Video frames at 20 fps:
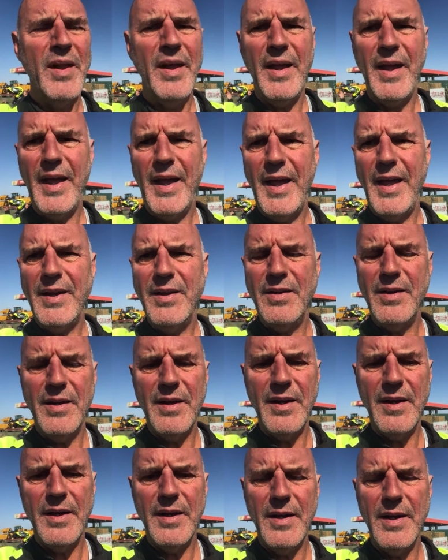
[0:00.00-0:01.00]
and
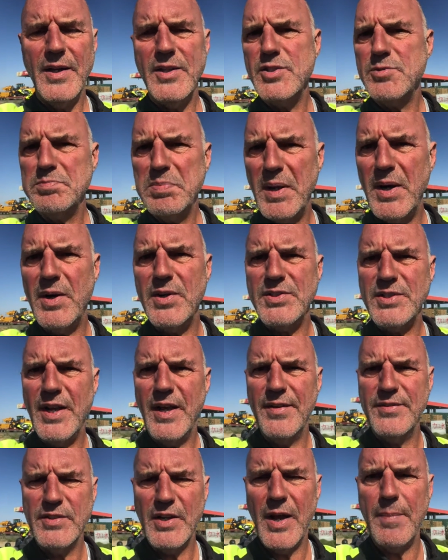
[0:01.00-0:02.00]
split
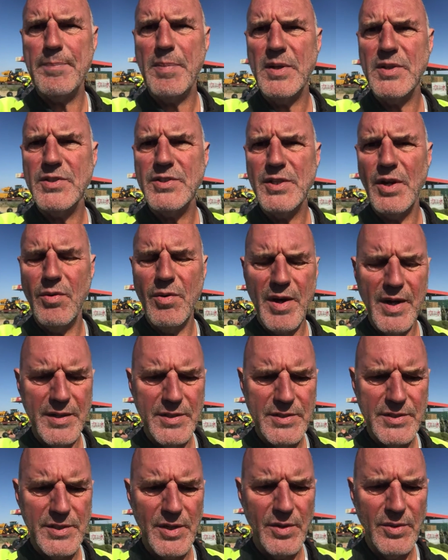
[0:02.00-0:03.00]
ourselves up and so on.
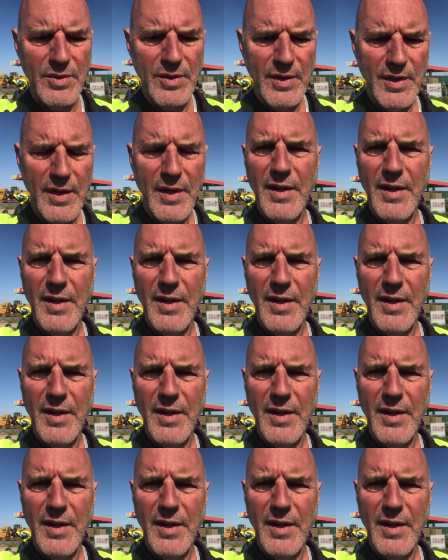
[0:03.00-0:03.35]
So